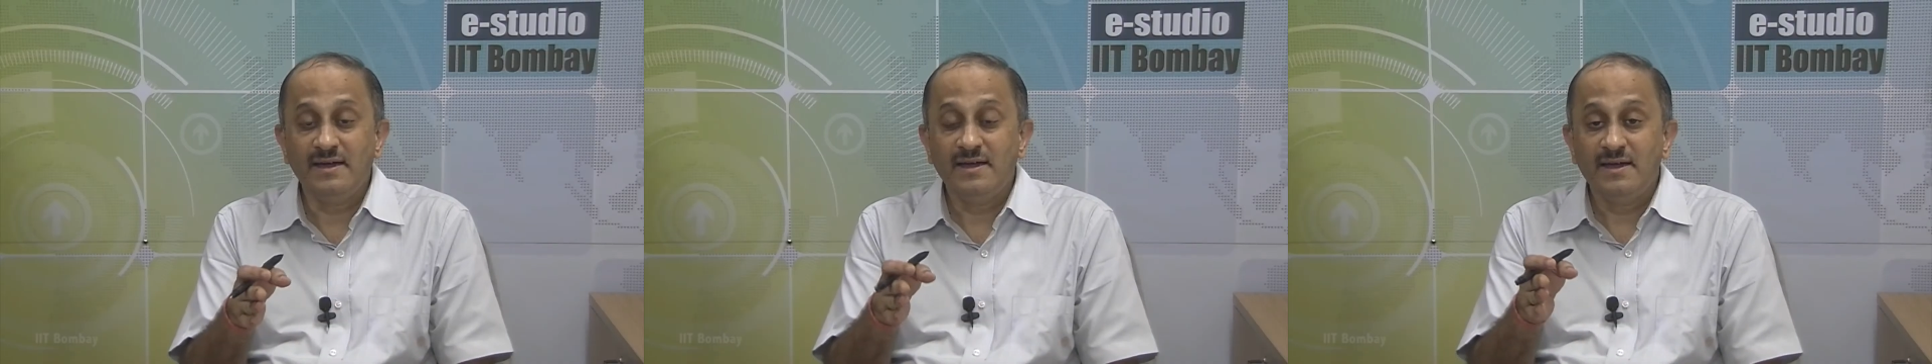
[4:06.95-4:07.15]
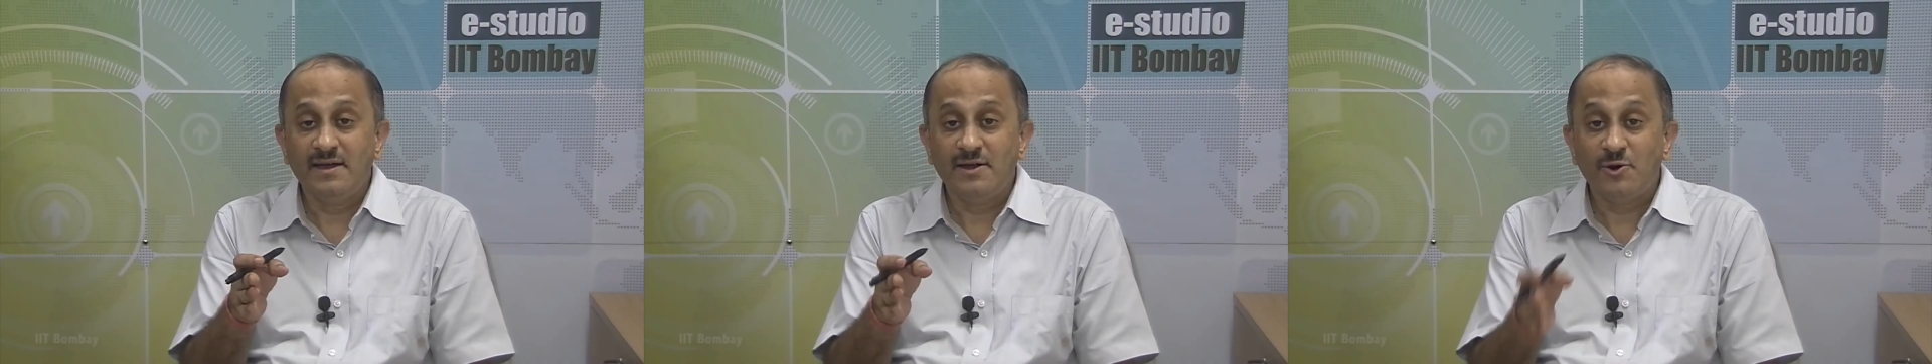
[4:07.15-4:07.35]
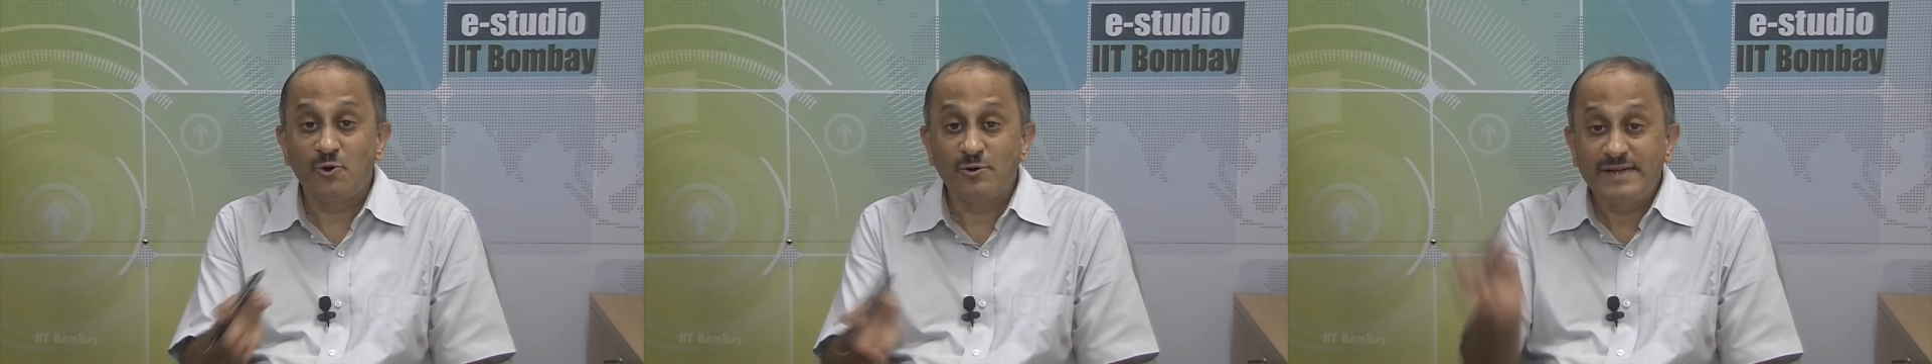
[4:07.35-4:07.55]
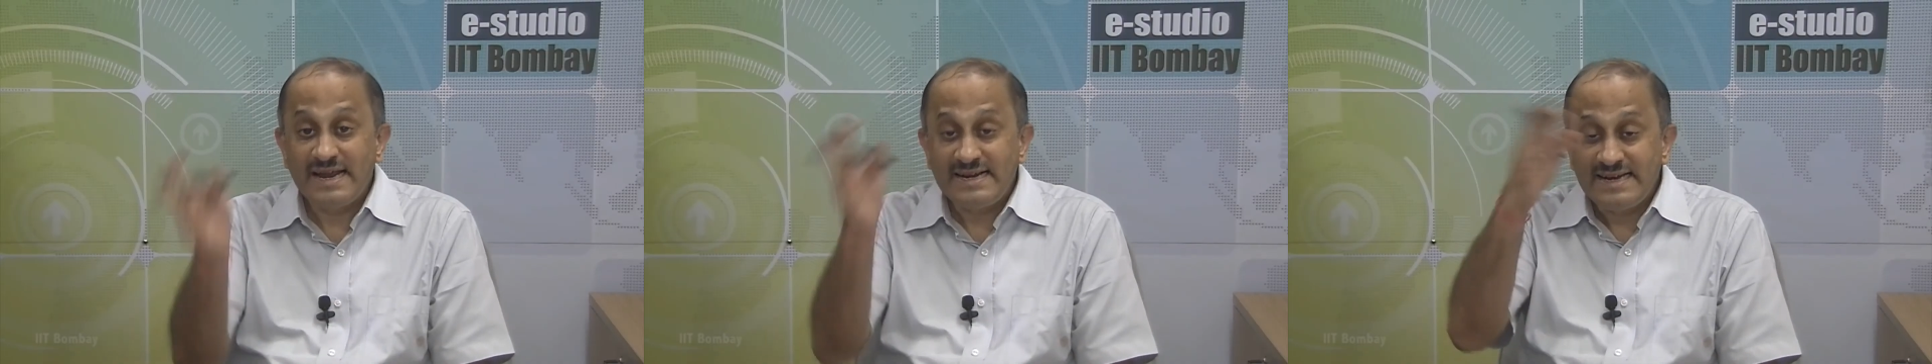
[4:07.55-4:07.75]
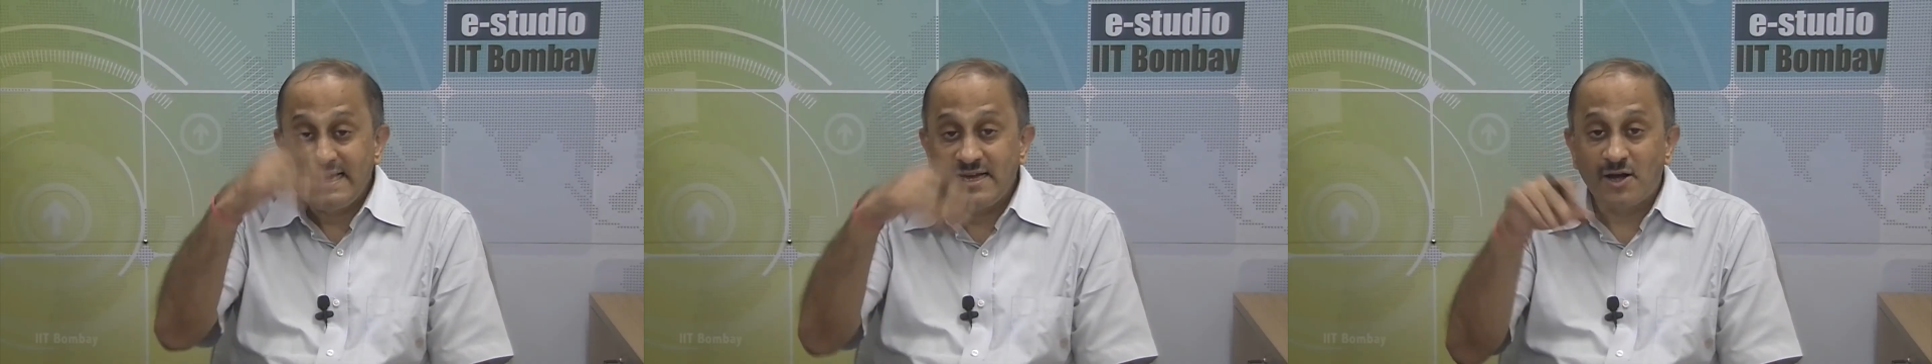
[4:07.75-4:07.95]

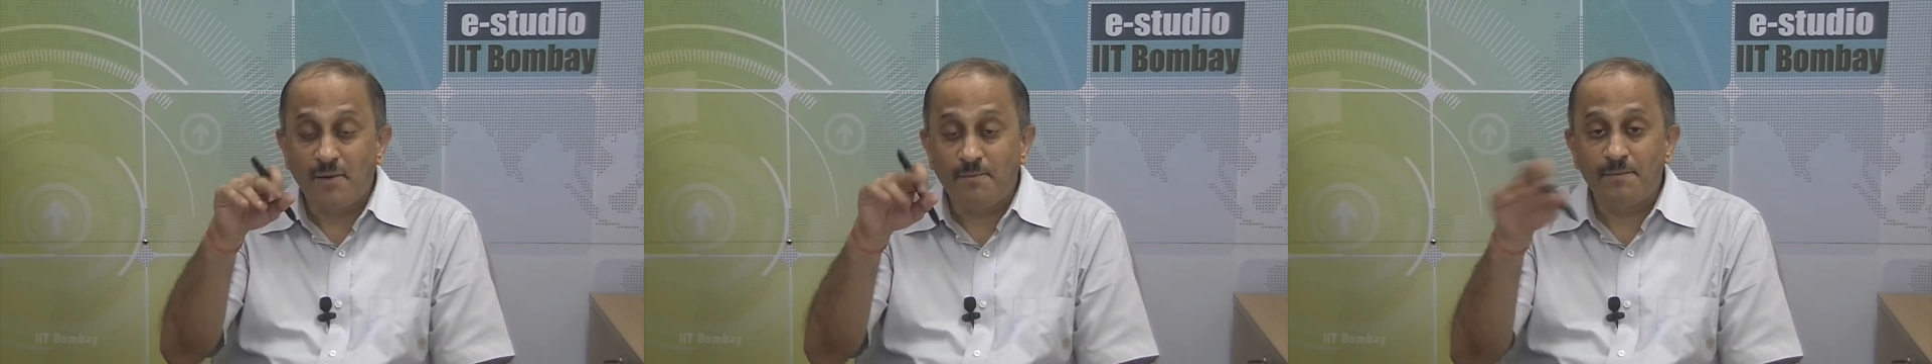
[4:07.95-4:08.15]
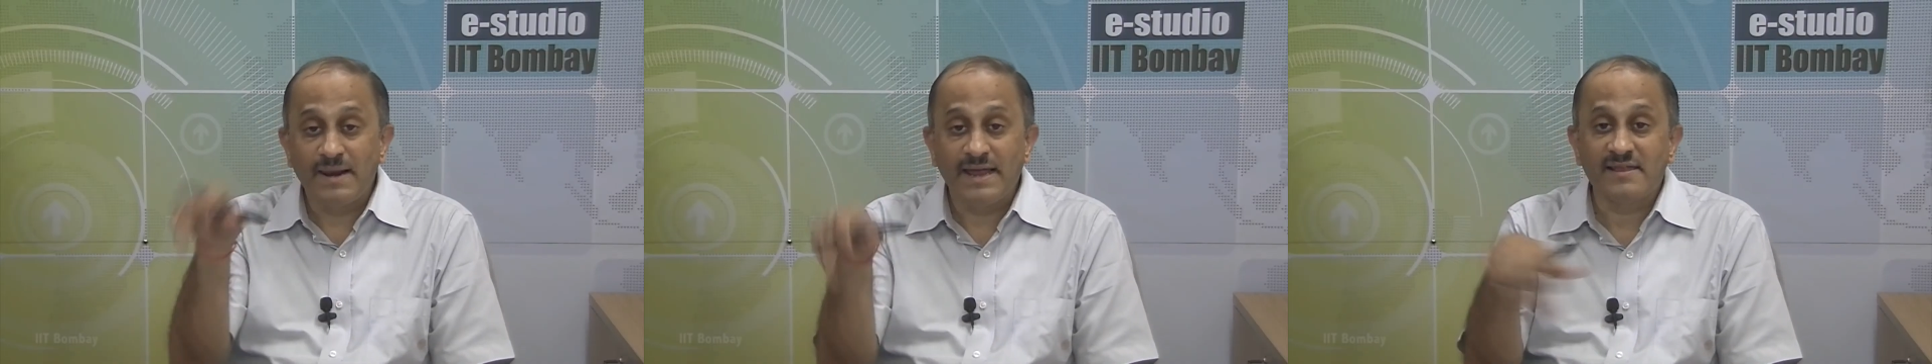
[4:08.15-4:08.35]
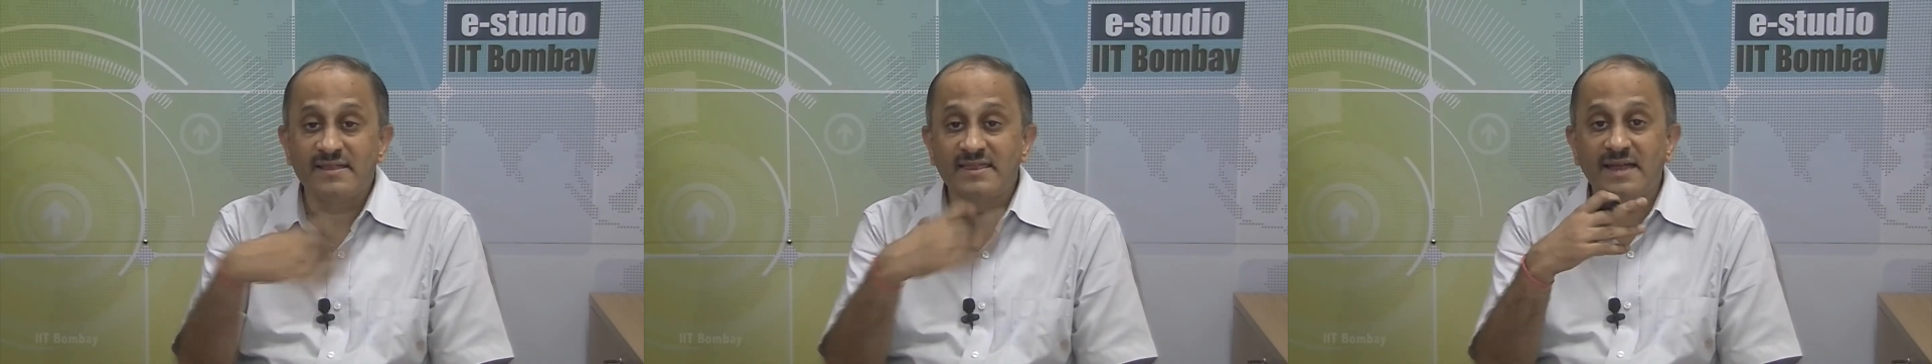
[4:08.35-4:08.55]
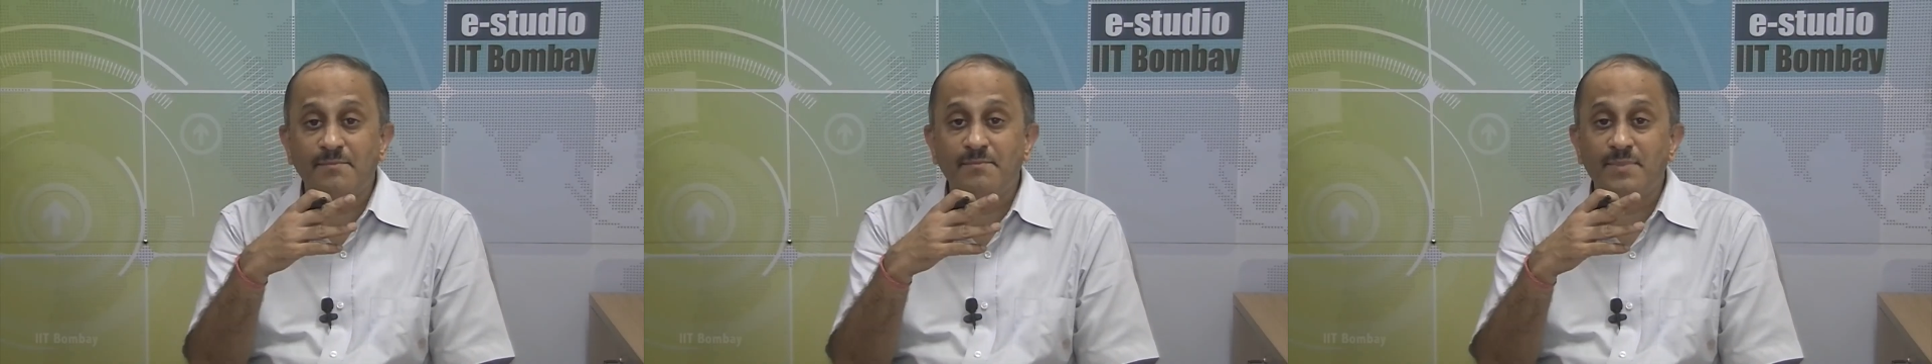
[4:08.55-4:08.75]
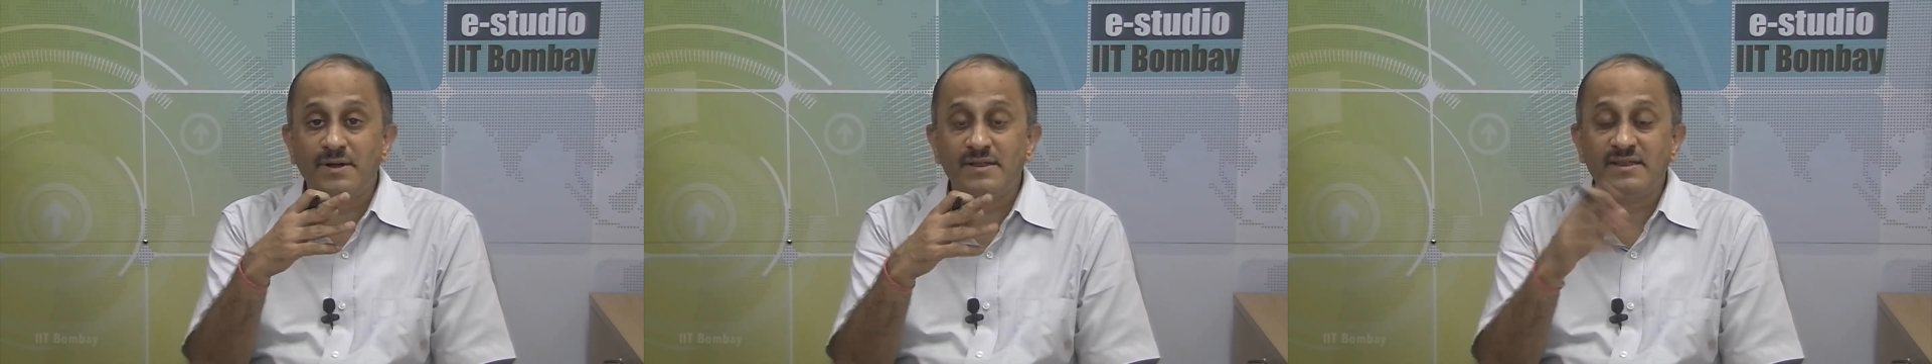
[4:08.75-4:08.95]
rotating complex
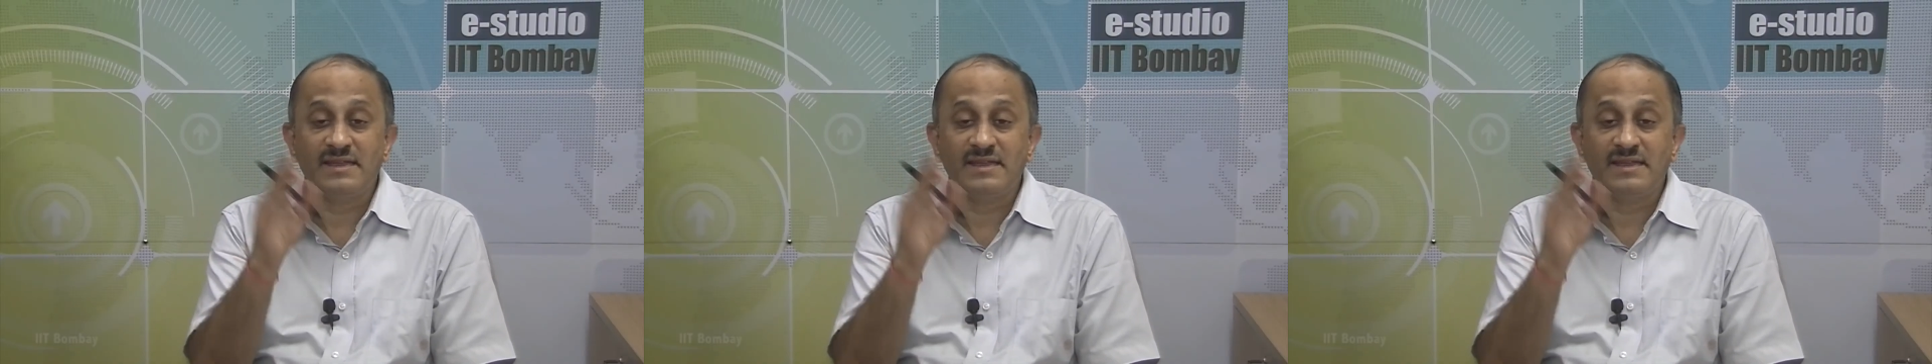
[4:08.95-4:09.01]
numbers